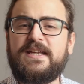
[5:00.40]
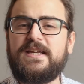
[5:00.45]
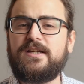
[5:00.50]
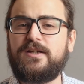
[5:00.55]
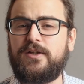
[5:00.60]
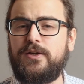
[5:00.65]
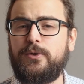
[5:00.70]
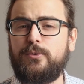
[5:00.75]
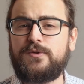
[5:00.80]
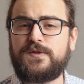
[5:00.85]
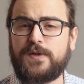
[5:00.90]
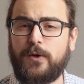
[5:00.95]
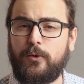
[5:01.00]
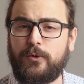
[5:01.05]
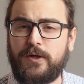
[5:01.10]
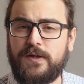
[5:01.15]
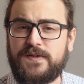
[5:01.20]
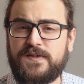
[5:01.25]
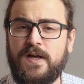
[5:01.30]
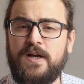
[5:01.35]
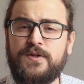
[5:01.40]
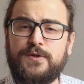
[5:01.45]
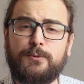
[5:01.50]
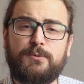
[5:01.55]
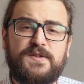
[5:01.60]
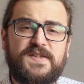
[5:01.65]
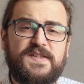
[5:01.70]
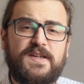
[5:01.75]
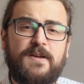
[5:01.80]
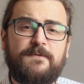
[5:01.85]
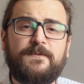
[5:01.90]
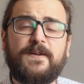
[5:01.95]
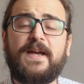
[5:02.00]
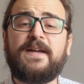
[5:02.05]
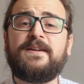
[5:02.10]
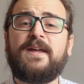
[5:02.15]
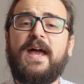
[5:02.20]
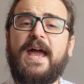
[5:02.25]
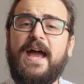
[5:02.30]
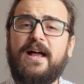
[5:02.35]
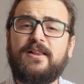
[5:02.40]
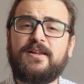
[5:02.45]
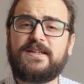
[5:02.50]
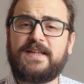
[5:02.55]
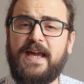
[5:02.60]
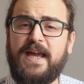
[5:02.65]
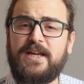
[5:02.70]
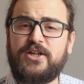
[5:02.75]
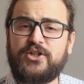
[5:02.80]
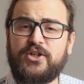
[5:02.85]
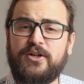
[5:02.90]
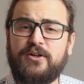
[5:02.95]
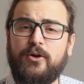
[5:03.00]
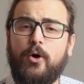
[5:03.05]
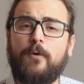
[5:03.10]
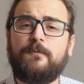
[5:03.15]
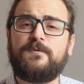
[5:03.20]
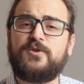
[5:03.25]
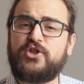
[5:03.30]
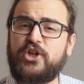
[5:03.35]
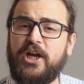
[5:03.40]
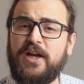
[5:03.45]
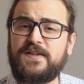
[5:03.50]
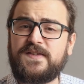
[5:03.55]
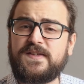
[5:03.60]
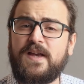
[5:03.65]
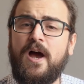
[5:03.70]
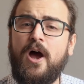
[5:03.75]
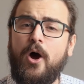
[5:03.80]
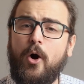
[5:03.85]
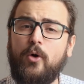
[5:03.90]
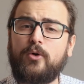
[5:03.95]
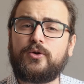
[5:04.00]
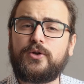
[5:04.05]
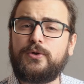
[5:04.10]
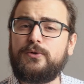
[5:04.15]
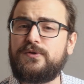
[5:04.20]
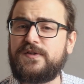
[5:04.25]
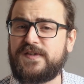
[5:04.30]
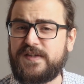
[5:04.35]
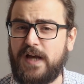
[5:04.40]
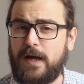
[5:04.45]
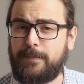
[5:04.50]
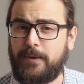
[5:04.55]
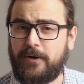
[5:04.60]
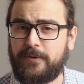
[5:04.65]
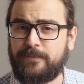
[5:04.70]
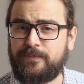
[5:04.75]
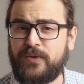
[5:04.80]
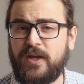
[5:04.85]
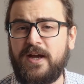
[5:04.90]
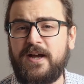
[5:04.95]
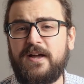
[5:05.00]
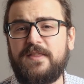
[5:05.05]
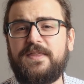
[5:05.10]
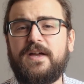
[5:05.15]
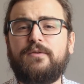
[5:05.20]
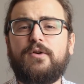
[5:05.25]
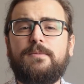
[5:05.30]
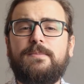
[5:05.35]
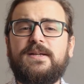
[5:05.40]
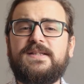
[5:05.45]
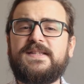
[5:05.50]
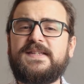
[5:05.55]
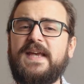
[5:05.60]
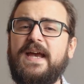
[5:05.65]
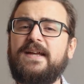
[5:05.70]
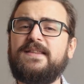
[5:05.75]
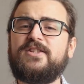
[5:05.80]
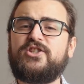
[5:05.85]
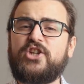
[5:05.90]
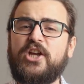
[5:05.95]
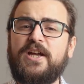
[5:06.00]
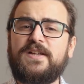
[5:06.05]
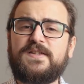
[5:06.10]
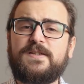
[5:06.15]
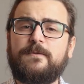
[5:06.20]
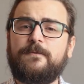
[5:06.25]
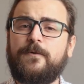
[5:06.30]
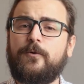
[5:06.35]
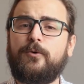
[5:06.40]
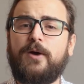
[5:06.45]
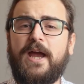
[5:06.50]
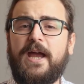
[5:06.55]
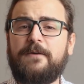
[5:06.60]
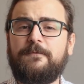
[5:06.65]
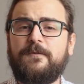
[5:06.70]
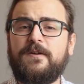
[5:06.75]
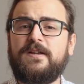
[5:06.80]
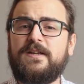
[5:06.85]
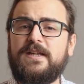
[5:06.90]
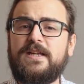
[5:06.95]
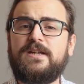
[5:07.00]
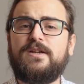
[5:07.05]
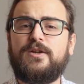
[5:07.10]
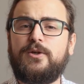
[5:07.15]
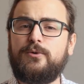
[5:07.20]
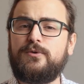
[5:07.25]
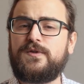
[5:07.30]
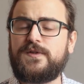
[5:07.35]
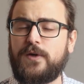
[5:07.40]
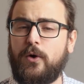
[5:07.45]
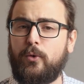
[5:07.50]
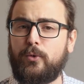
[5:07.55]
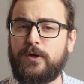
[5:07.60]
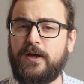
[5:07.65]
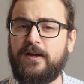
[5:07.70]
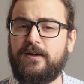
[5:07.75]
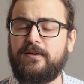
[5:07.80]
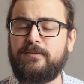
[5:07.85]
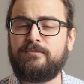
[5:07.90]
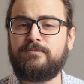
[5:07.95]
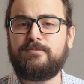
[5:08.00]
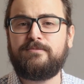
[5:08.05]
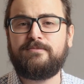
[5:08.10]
E Q tokens to receive an allocation of gens on Kusama. There will be ten gens for every E Q token.